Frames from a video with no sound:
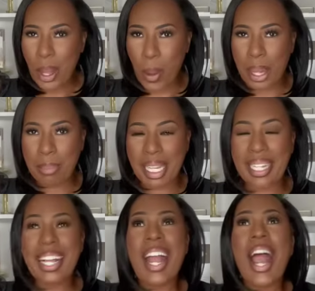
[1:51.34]
on me.
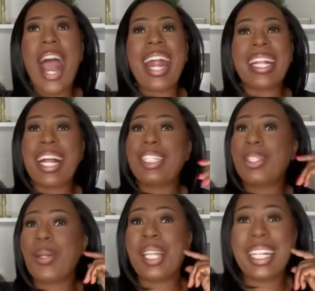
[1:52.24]
All right, guys,
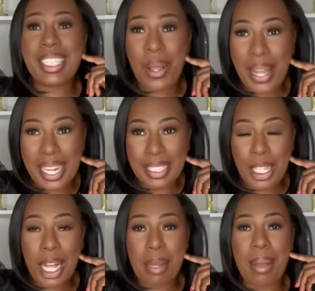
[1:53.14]
so let's go ahead and
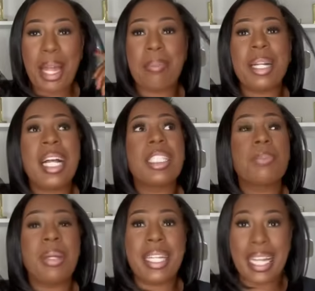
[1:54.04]
talk about it, because
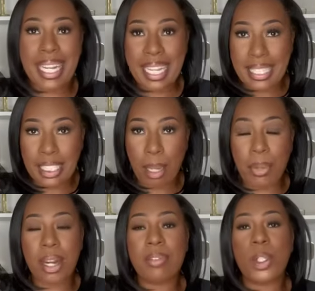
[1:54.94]
beginning in summer
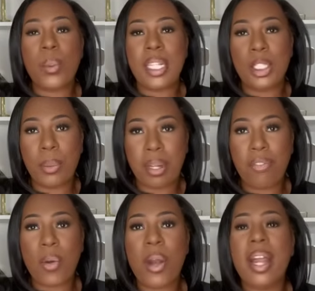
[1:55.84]
of twenty
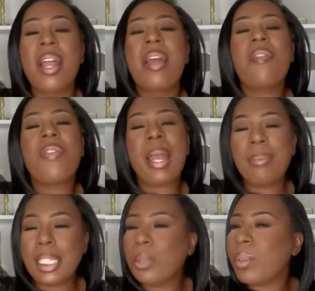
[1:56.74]
twenty-four,
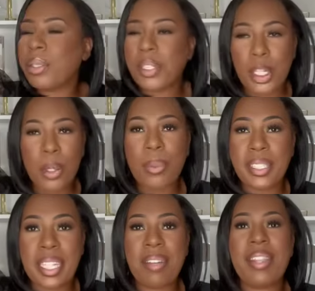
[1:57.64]
families will still
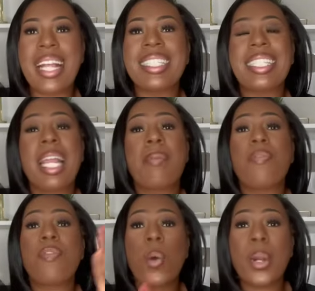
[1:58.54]
receive that same
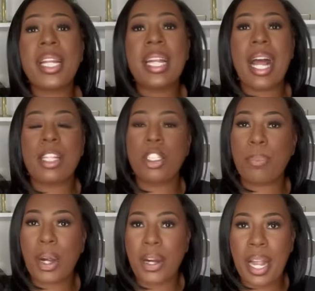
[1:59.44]
forty dollars
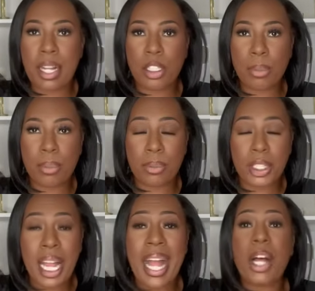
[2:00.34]
per eligible
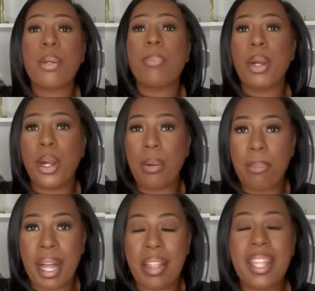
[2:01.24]
child per
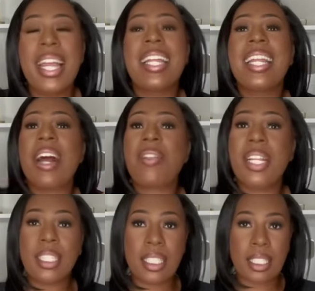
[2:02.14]
month. Now,
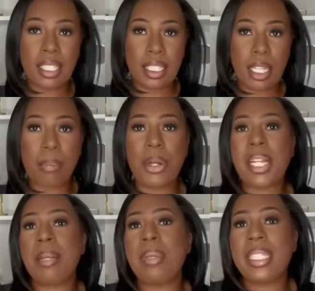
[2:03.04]
this is the summer
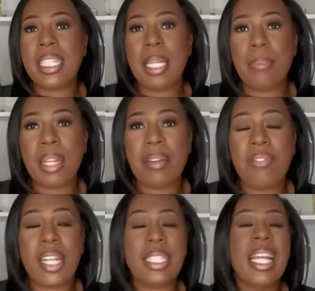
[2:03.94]
E B T
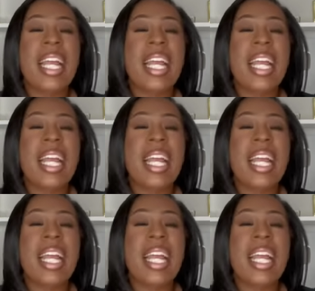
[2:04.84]
benefits